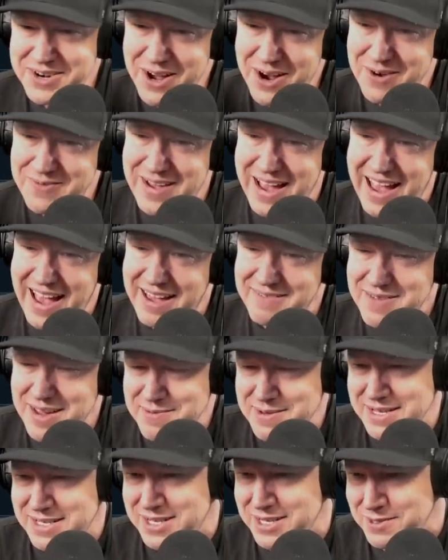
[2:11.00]
know, man.
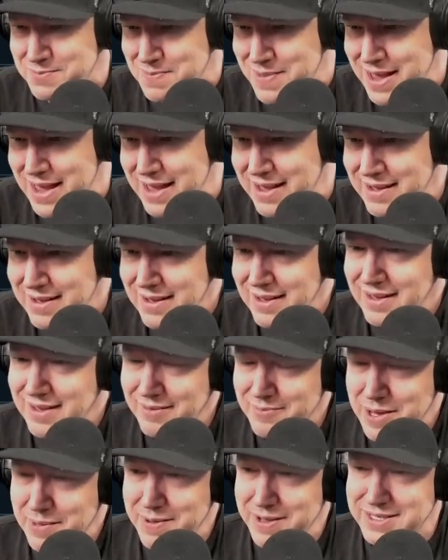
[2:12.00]
Maybe it's just me.
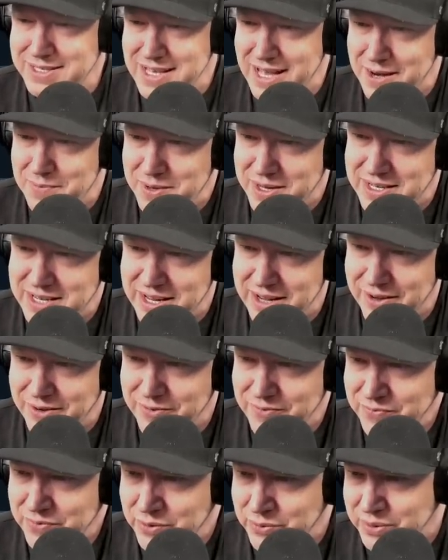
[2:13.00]
Maybe it's not a big
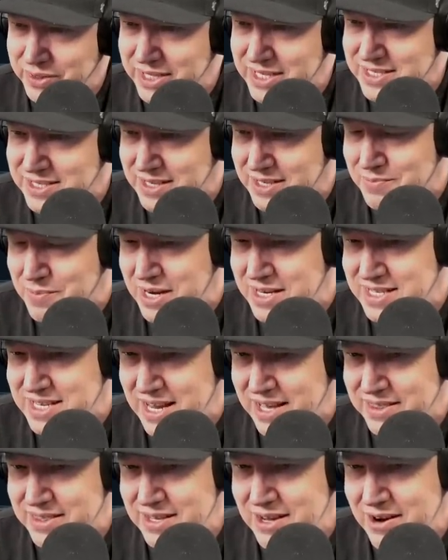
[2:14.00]
deal. The release on May 10th.